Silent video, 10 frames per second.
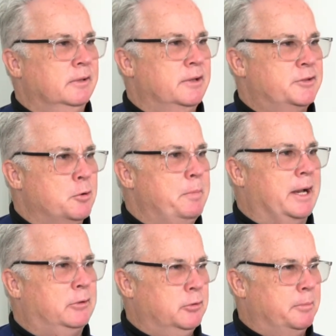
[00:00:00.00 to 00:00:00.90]
let's go
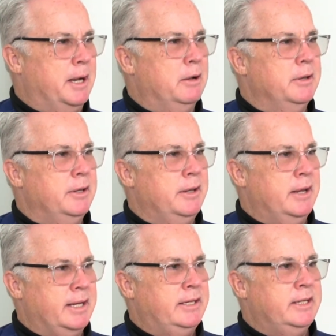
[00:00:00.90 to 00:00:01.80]
back to about
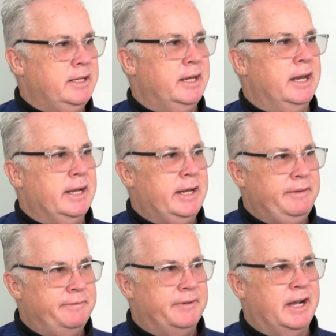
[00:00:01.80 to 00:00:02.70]

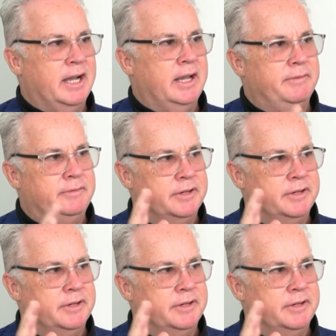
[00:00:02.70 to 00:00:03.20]
1995 to